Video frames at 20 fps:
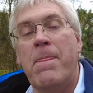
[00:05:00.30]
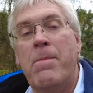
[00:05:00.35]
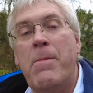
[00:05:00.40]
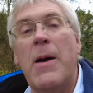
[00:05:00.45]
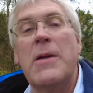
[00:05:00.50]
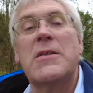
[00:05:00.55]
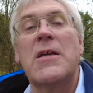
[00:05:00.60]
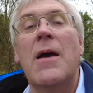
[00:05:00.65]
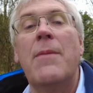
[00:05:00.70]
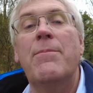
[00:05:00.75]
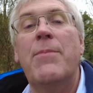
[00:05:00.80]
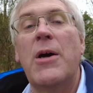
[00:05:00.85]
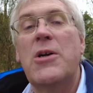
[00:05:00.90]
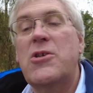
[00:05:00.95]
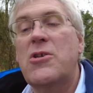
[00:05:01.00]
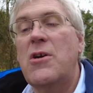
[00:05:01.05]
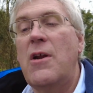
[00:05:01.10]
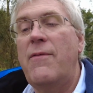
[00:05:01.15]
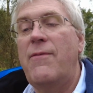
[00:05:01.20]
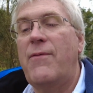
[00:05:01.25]
But
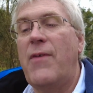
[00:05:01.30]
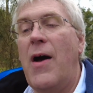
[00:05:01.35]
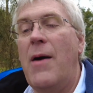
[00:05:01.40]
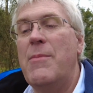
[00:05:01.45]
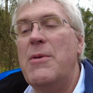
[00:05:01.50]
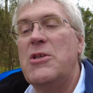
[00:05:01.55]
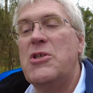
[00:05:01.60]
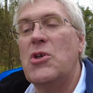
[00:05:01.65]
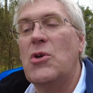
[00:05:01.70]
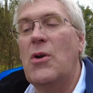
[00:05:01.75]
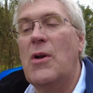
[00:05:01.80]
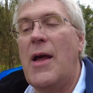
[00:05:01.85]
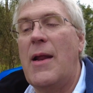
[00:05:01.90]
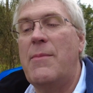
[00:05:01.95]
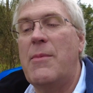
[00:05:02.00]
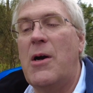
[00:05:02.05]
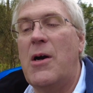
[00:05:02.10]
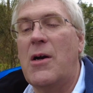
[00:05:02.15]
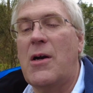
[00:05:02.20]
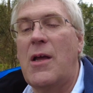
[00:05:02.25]
Buttery Farm is your
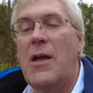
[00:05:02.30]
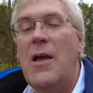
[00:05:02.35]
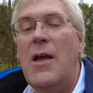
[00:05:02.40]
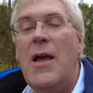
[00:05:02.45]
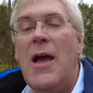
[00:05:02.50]
landmark,